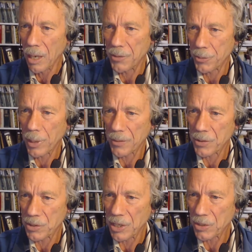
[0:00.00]
throughout the
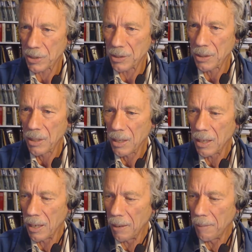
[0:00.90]
season
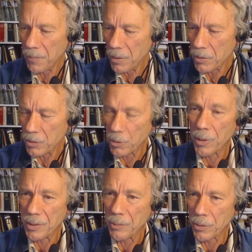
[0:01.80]

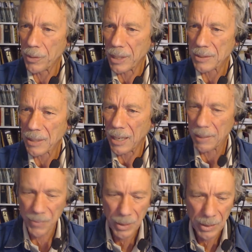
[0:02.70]
during that time.